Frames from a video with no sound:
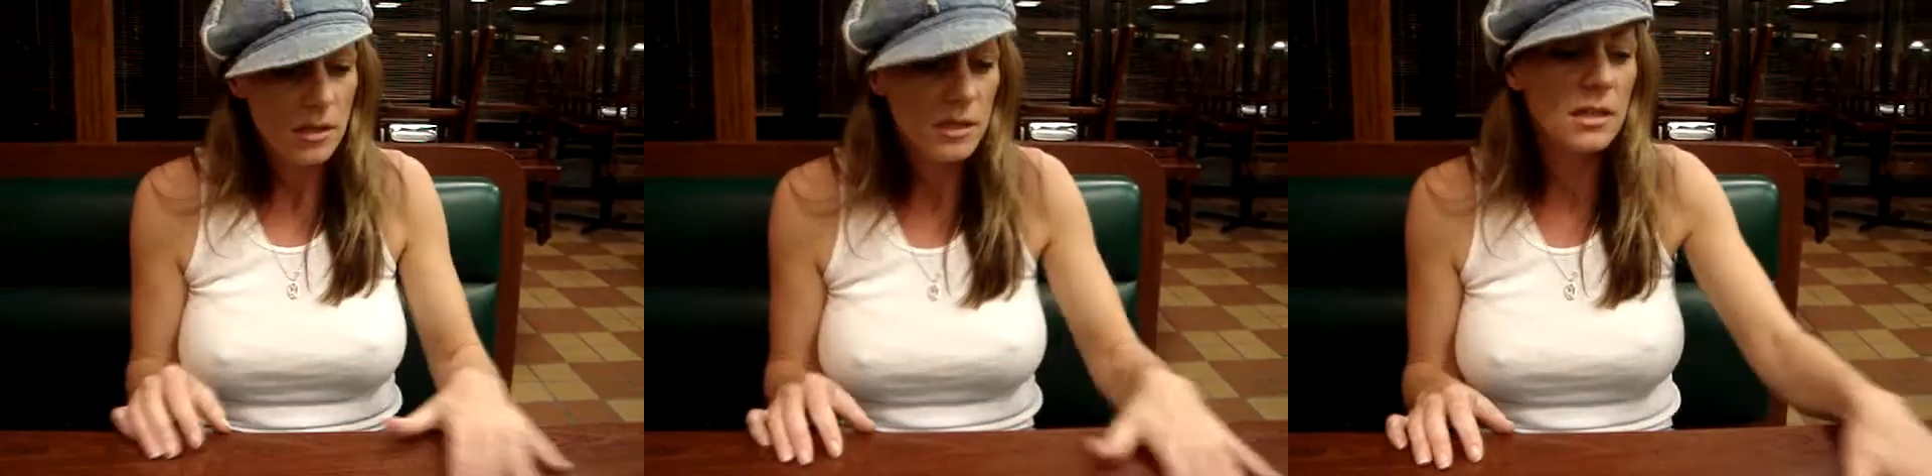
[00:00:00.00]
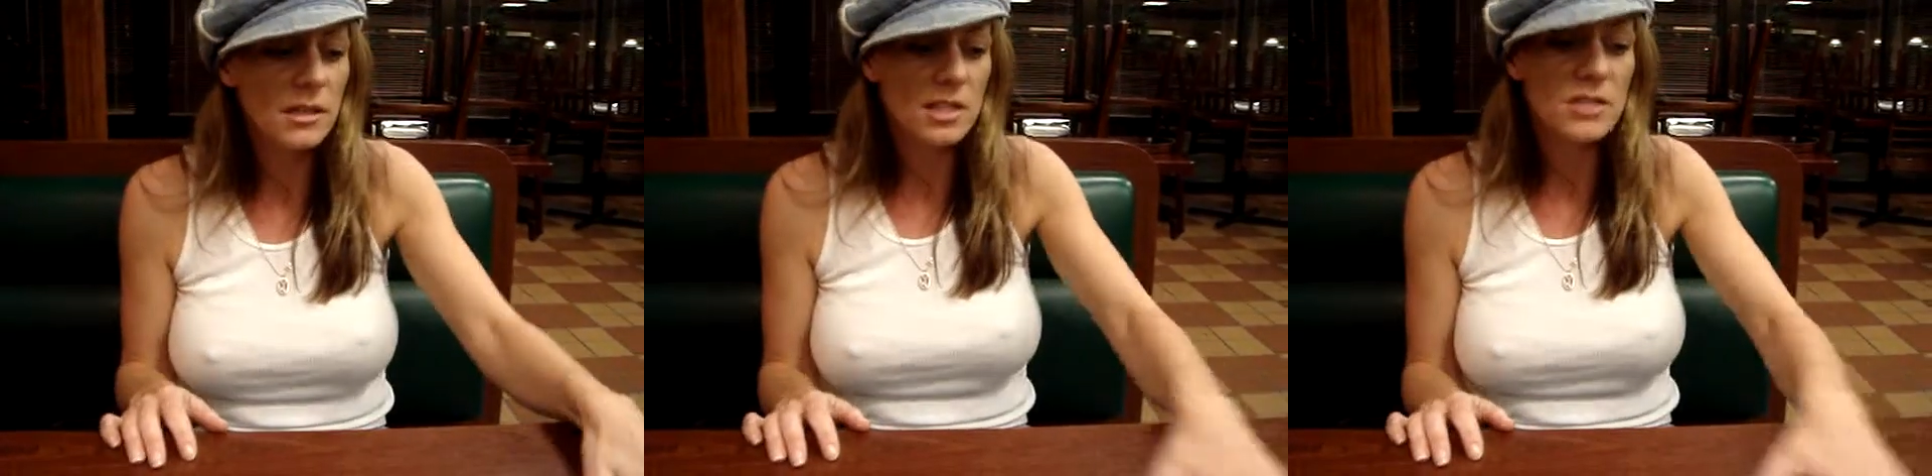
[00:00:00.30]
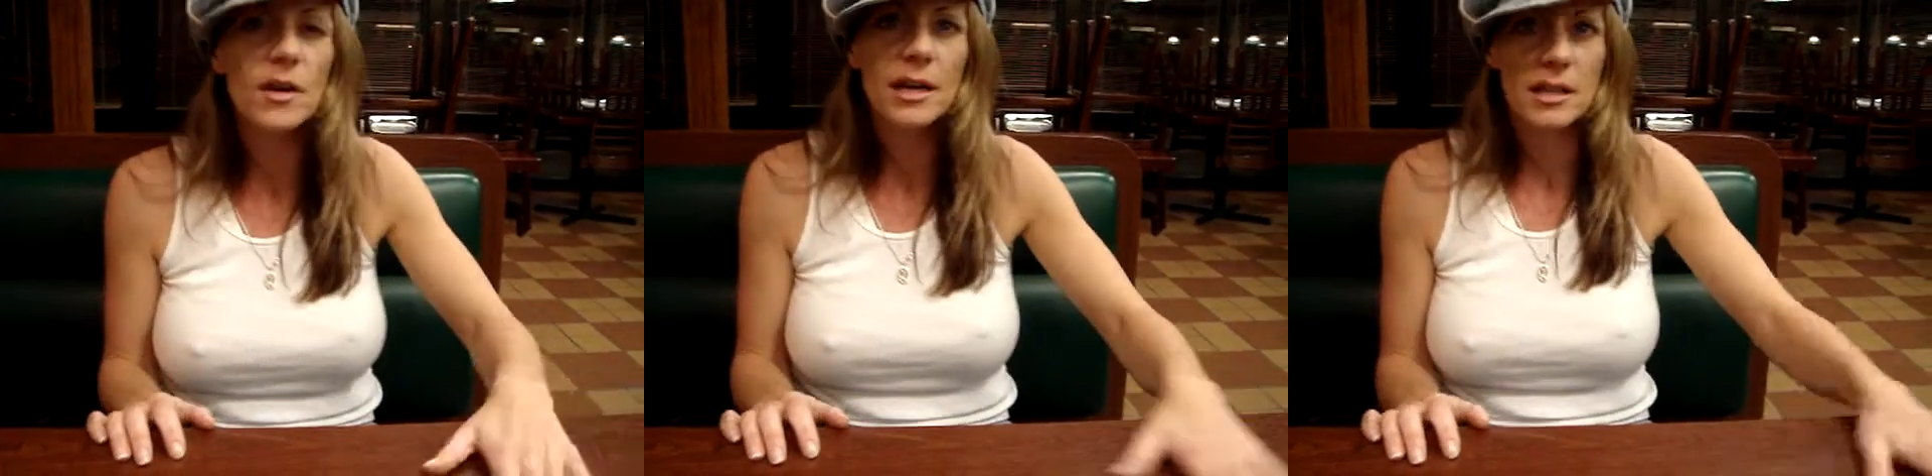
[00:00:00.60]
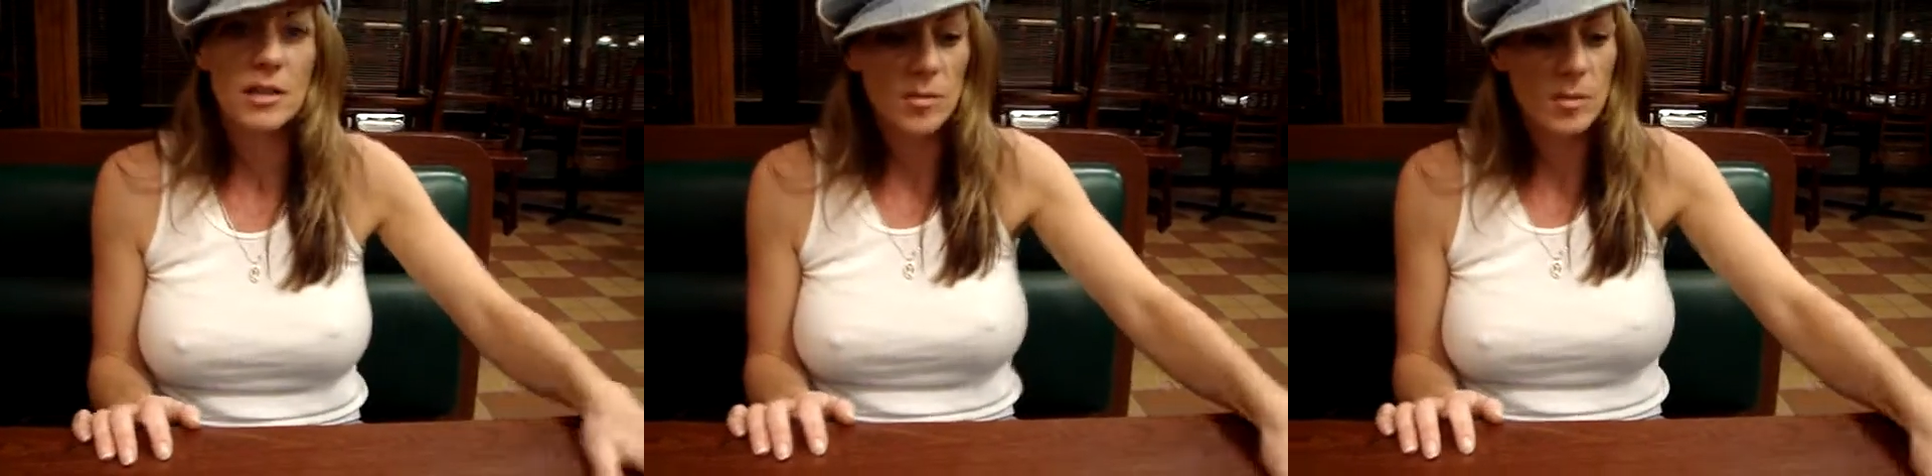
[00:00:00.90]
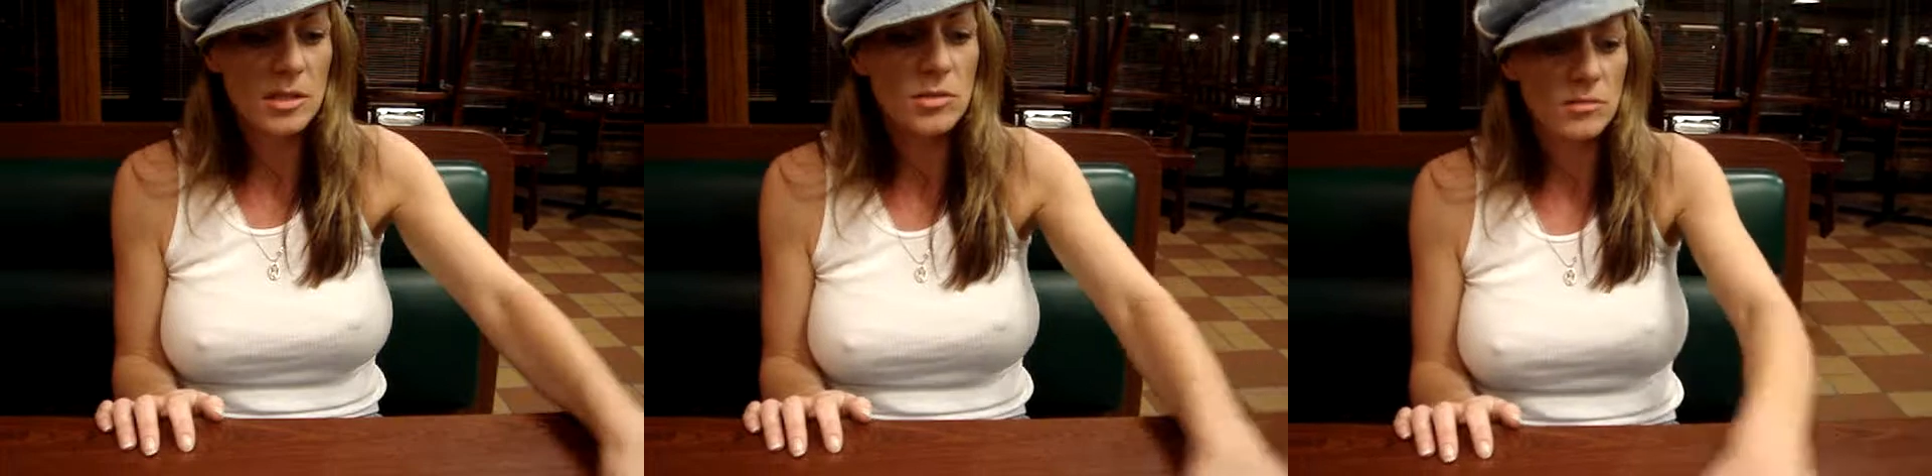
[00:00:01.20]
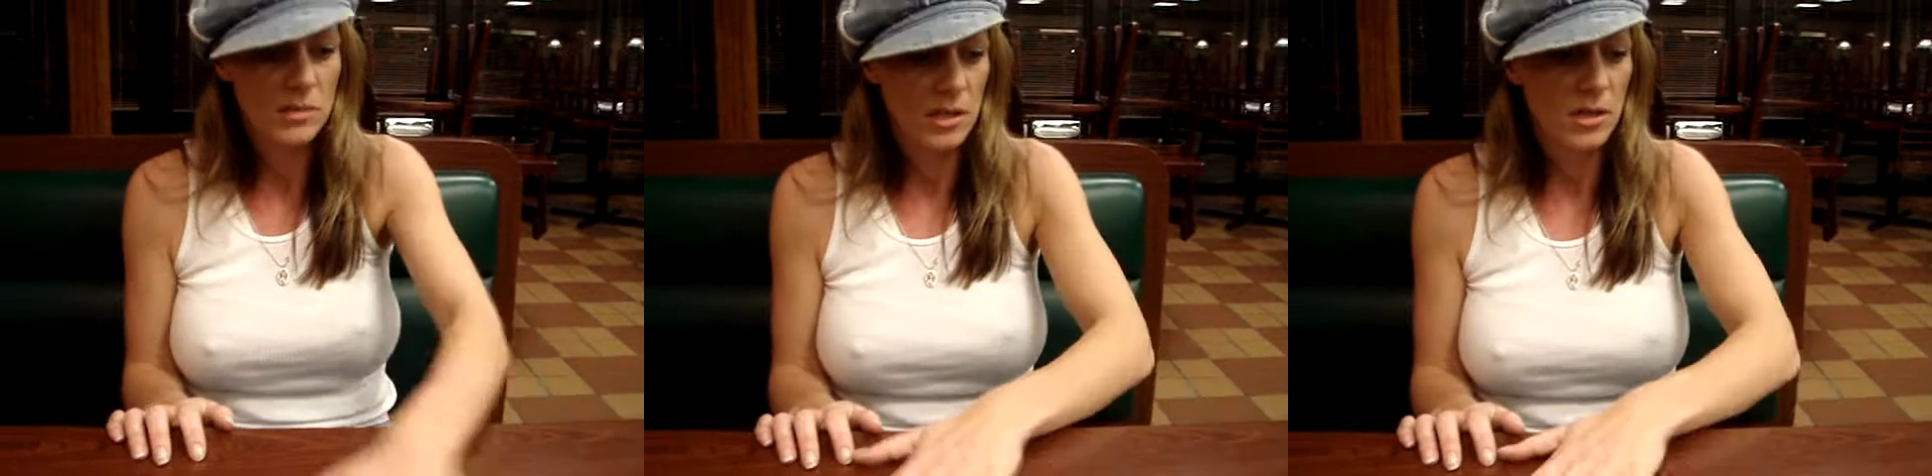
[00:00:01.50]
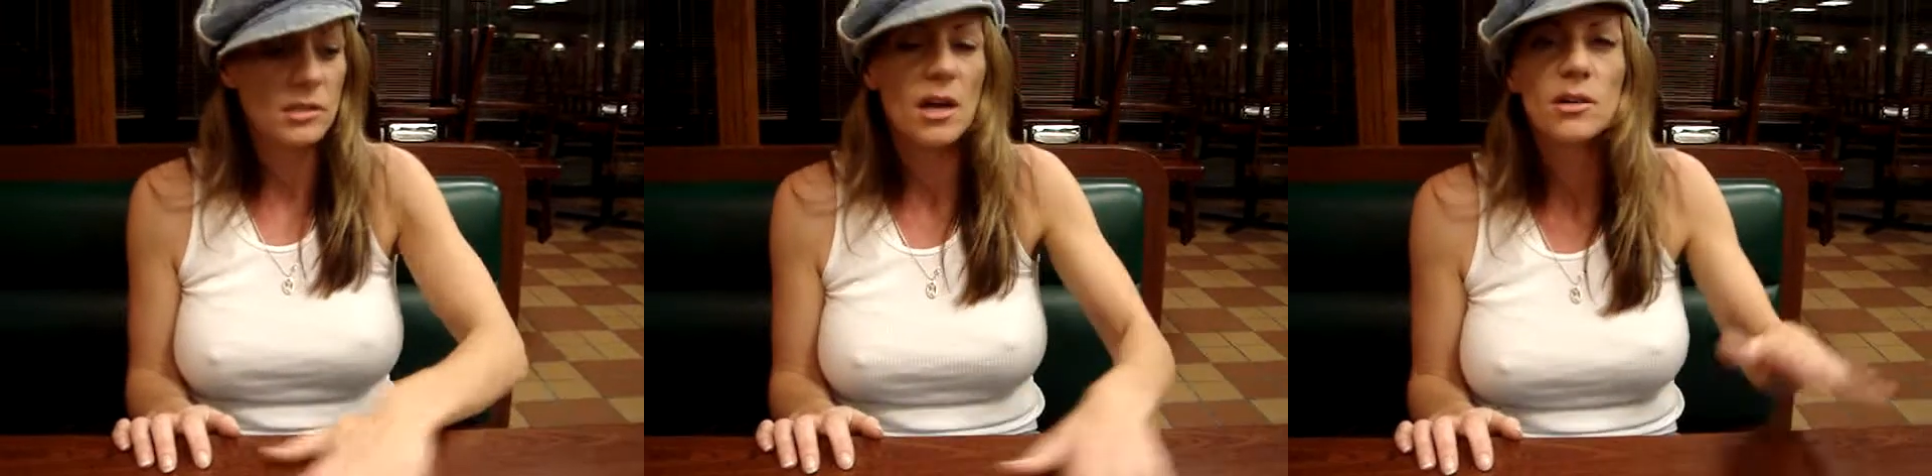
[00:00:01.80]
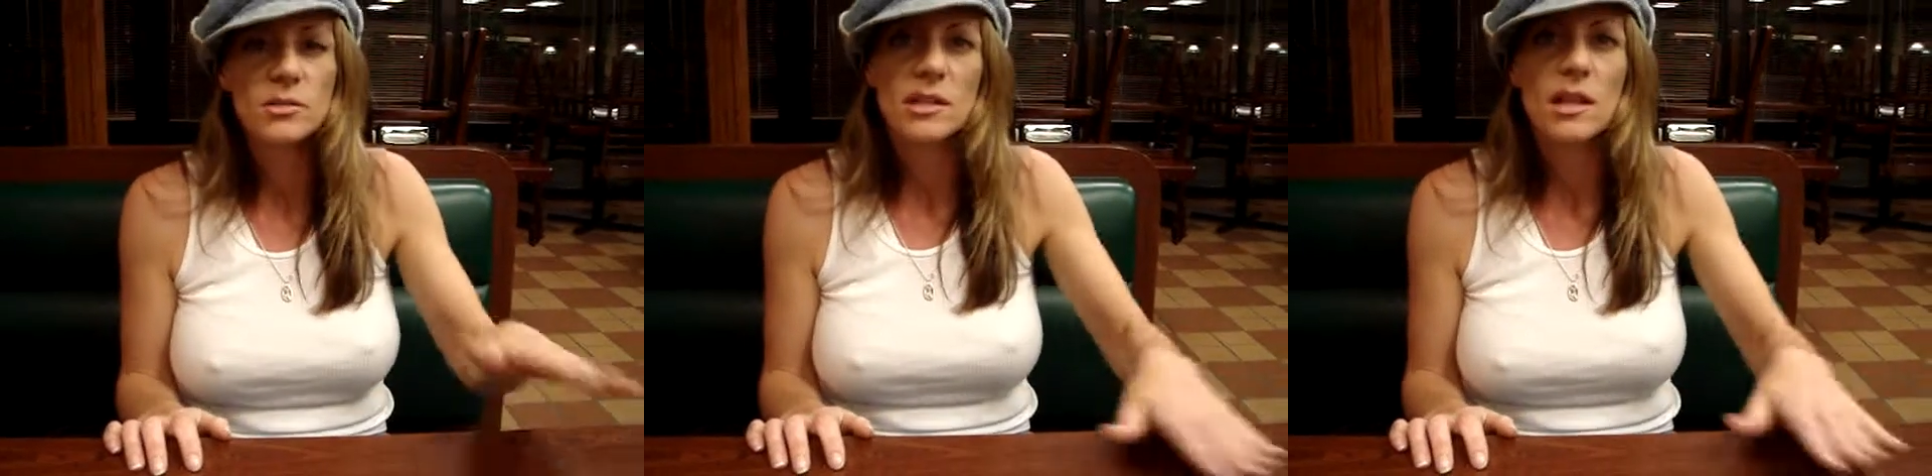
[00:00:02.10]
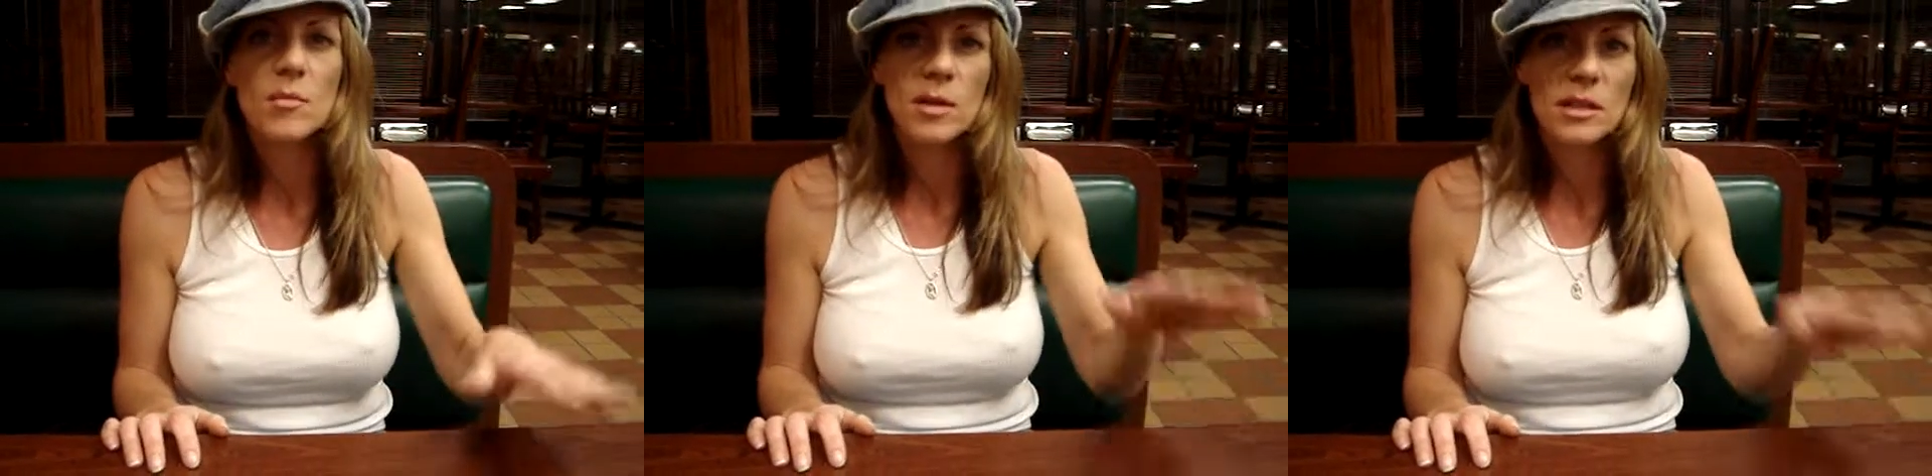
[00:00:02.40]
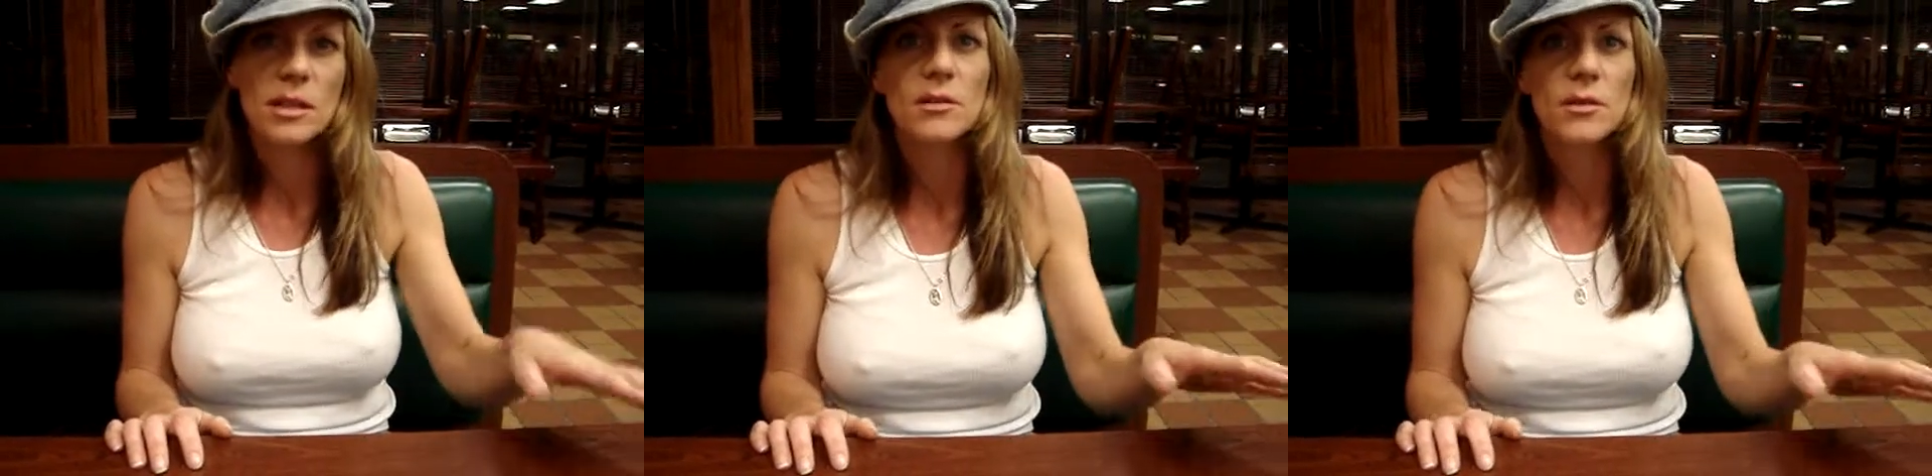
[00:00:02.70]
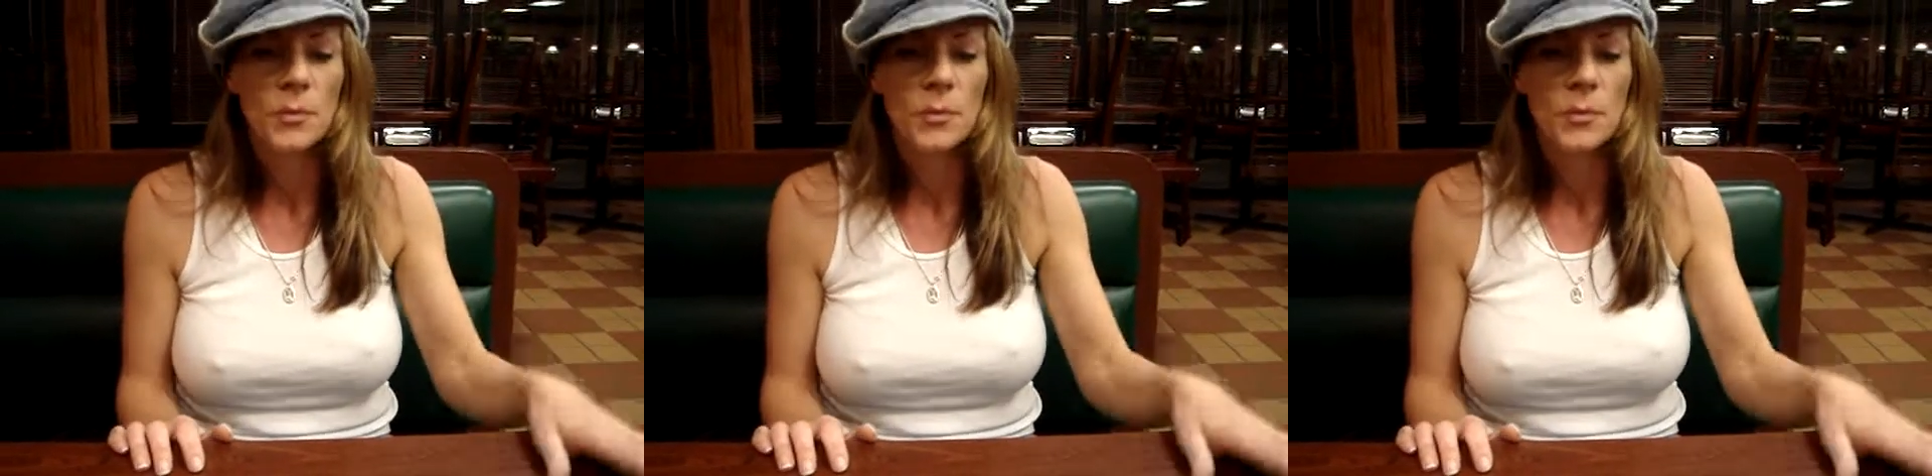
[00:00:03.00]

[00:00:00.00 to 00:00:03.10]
And that's fine. Everybody's, you know, entitled to that opinion.